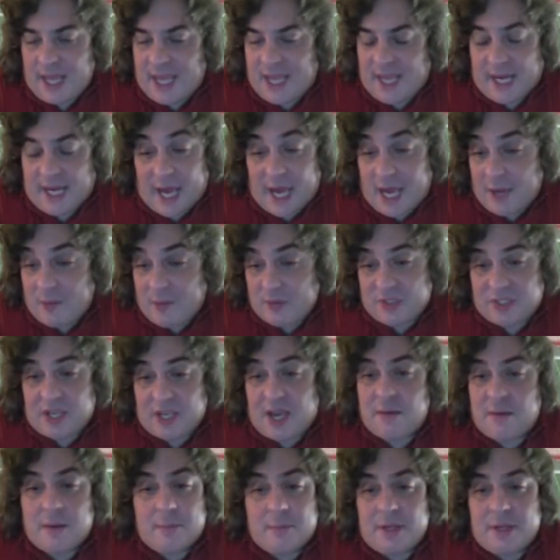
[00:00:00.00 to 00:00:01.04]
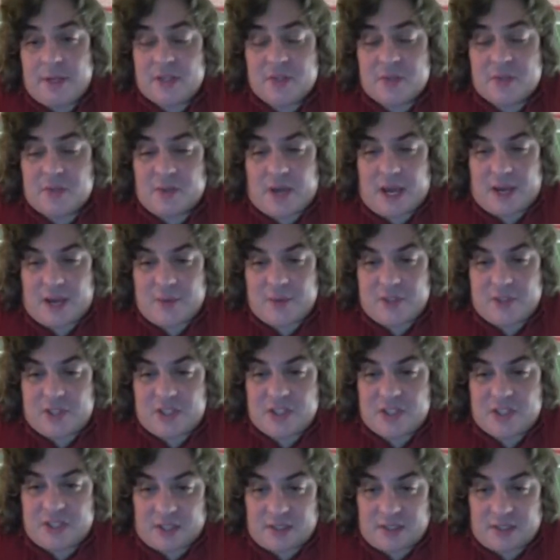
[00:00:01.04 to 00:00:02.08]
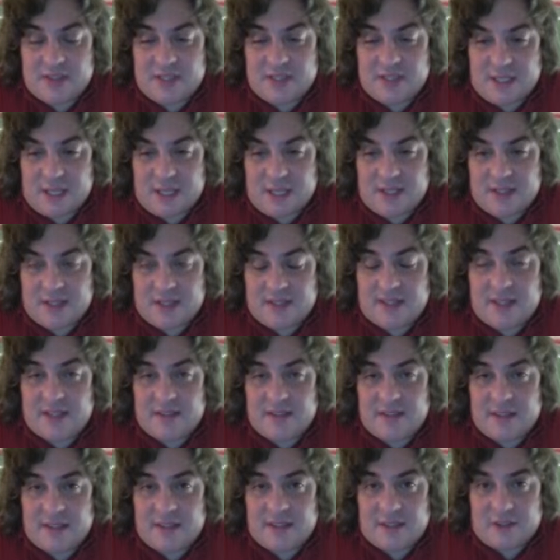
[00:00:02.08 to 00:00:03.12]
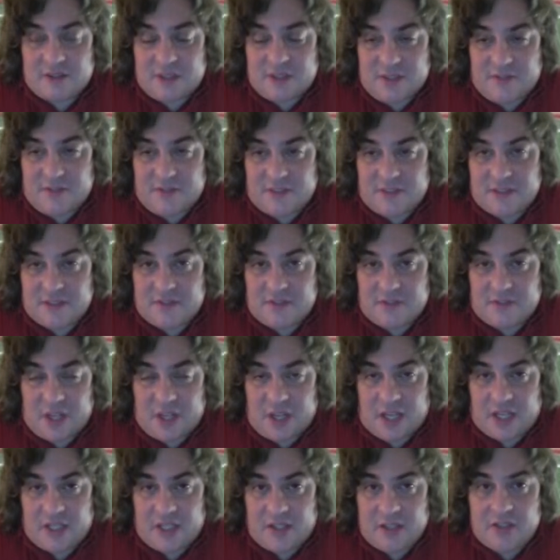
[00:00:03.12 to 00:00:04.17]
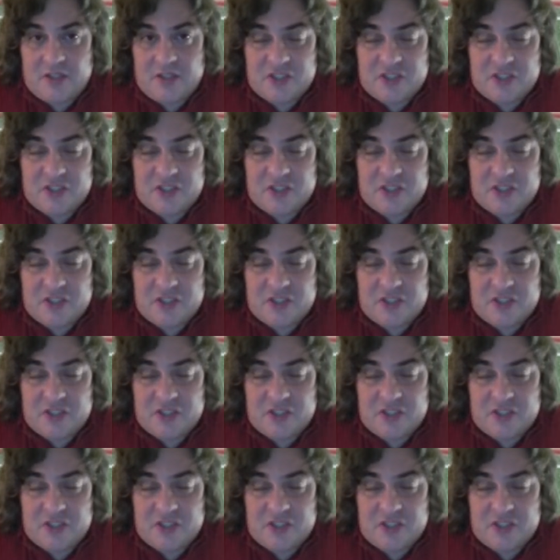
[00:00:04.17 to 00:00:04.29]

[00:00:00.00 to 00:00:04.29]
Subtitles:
And I'll be honest with you, I was stunned today that their defensive line